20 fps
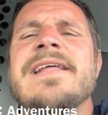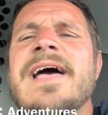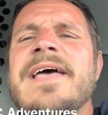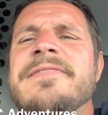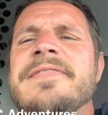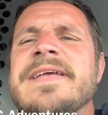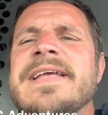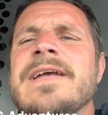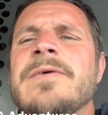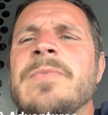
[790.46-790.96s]
I
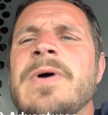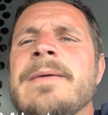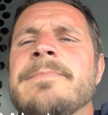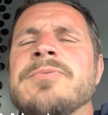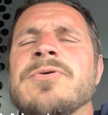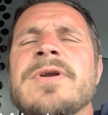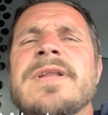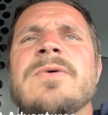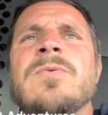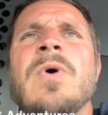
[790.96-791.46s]
think it
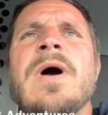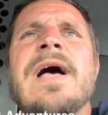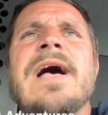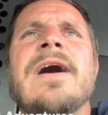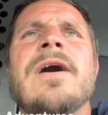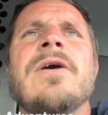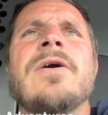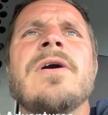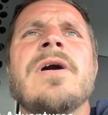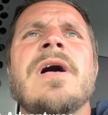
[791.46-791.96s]
went pretty
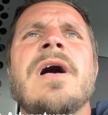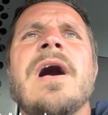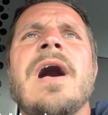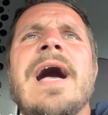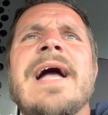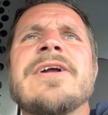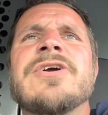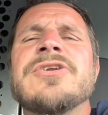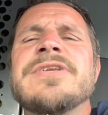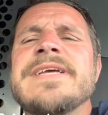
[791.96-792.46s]
well.
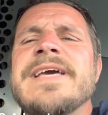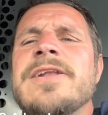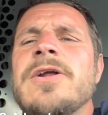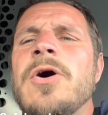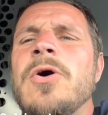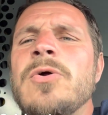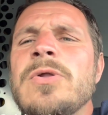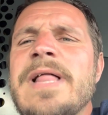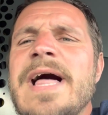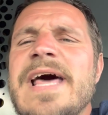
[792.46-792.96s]
I couldn't get a
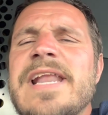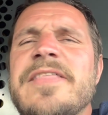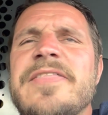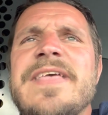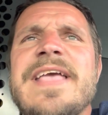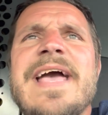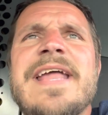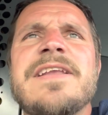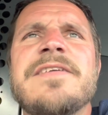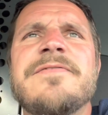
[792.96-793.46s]
whole lot of
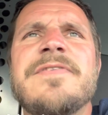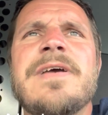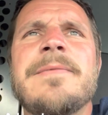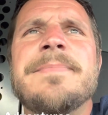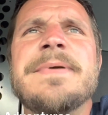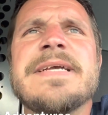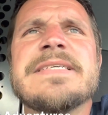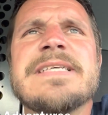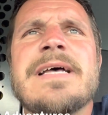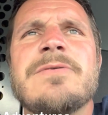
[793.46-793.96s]
the end of
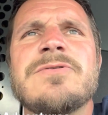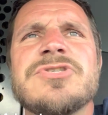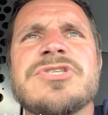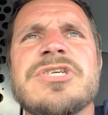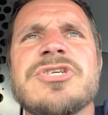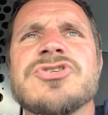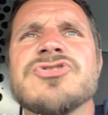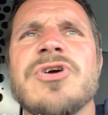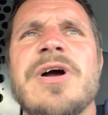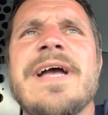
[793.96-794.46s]
it because I was
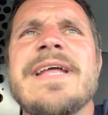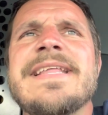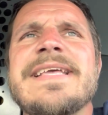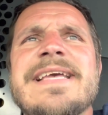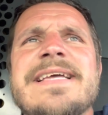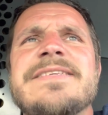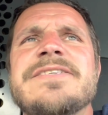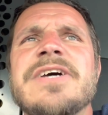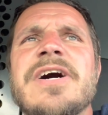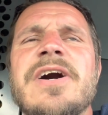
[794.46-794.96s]
just trying to
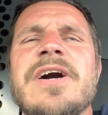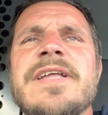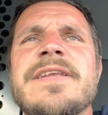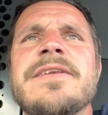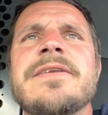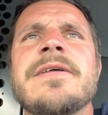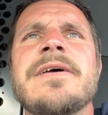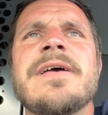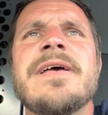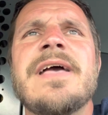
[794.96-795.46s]
get
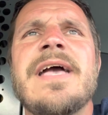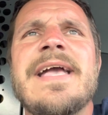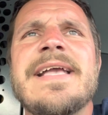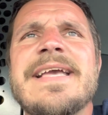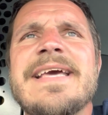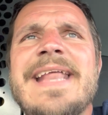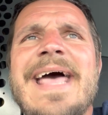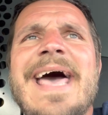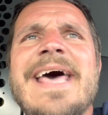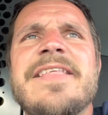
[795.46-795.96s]
done
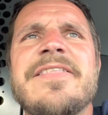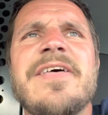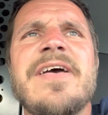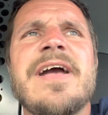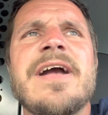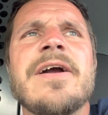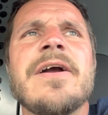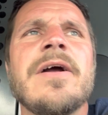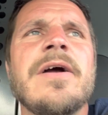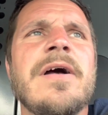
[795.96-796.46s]
and get out of
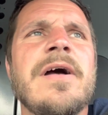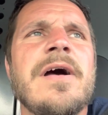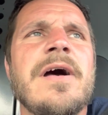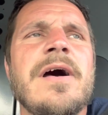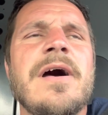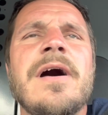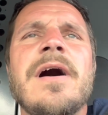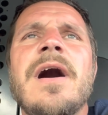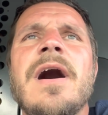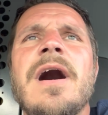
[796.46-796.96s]
there.
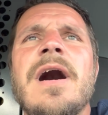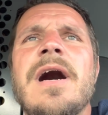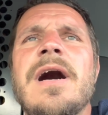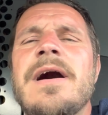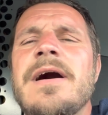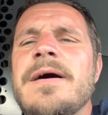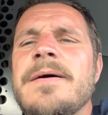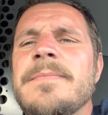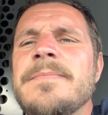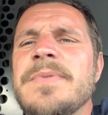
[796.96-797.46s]

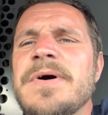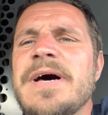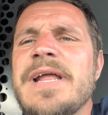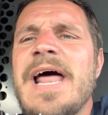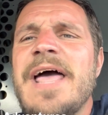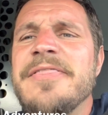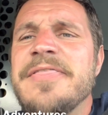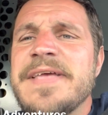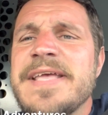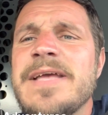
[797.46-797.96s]
Uh, but
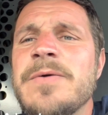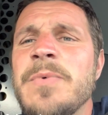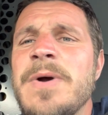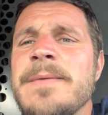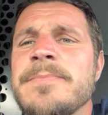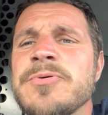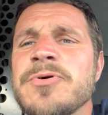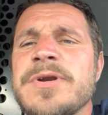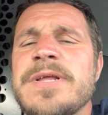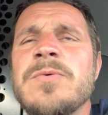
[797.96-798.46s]
I think it
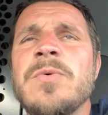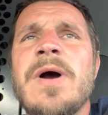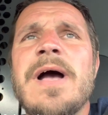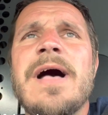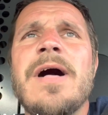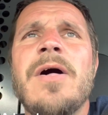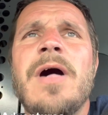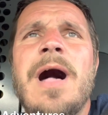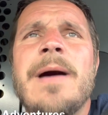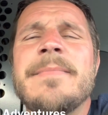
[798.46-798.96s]
went pretty
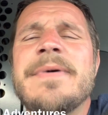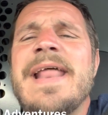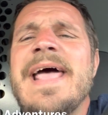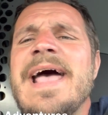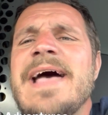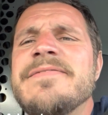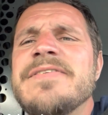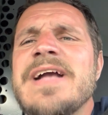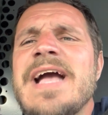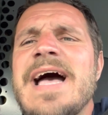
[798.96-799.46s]
well. I'm going to
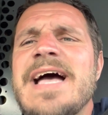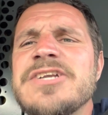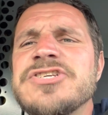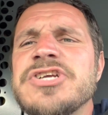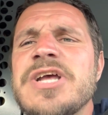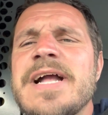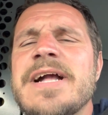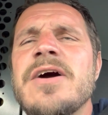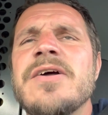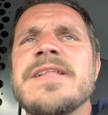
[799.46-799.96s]
have a guy
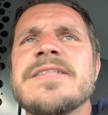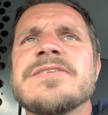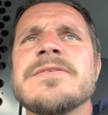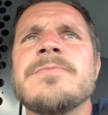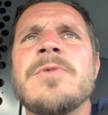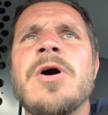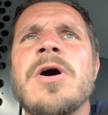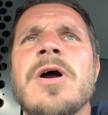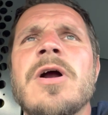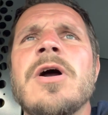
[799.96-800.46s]
check on it
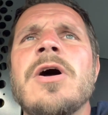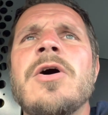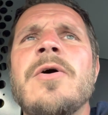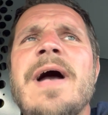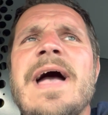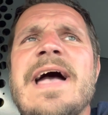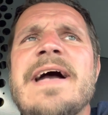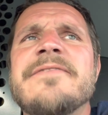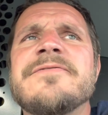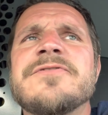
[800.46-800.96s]
tomorrow
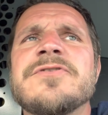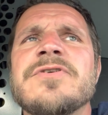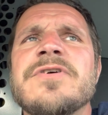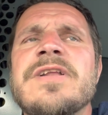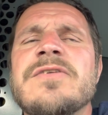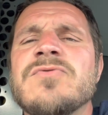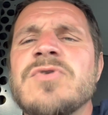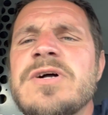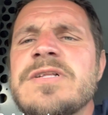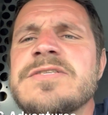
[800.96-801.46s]
after
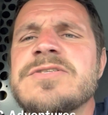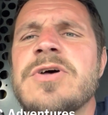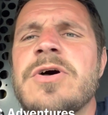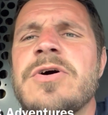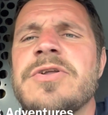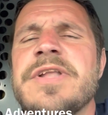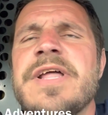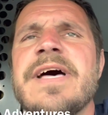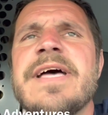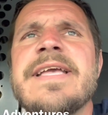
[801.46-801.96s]
it runs
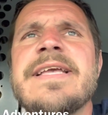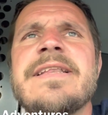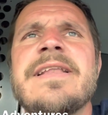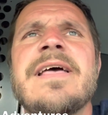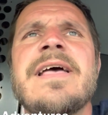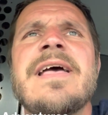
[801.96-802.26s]
all night